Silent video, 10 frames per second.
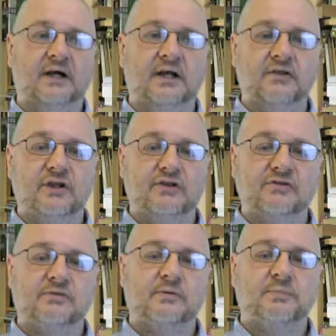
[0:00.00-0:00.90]
in
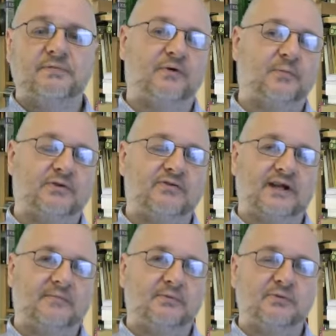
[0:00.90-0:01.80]
these performance
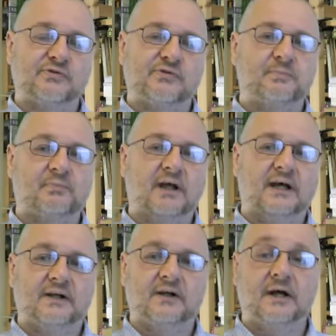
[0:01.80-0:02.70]
tables,
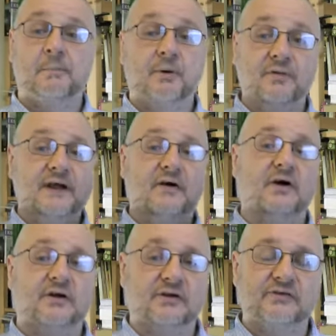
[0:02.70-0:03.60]
and but there
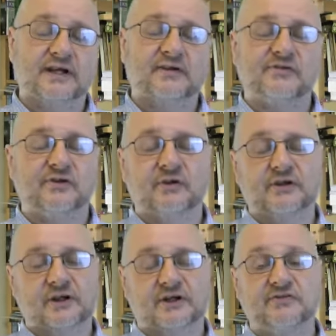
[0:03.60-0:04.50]
are contexts and all
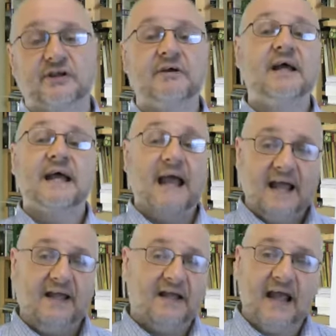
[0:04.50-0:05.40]
that kind of stuff.
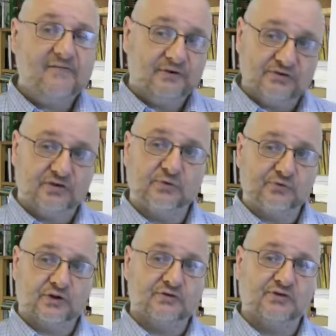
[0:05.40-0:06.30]
Every
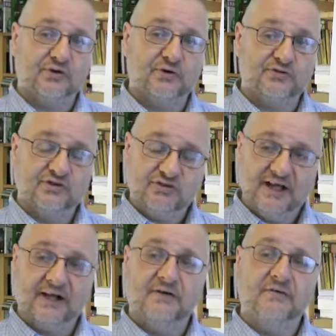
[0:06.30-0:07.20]
school's got stories to
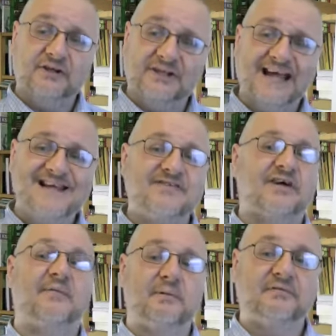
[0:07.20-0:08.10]
tell, and on
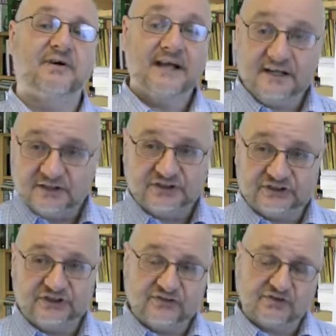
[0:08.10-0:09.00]
data, I'm afraid,
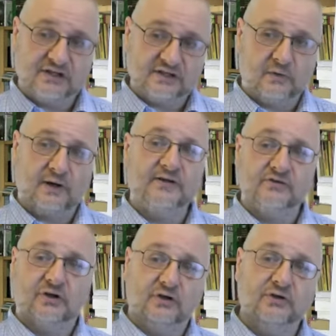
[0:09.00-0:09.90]
just doesn't equate
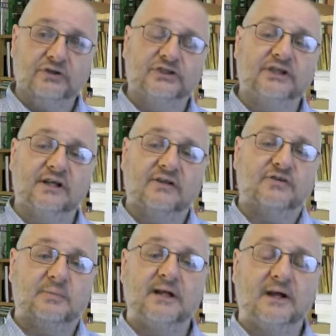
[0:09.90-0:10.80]
to good
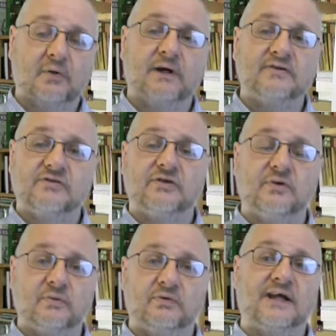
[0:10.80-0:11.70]
journalism. It equates
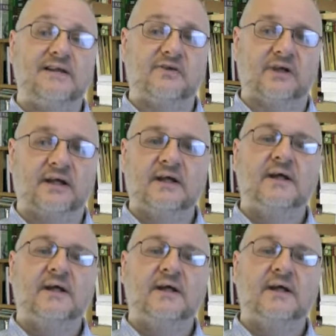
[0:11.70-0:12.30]
to data,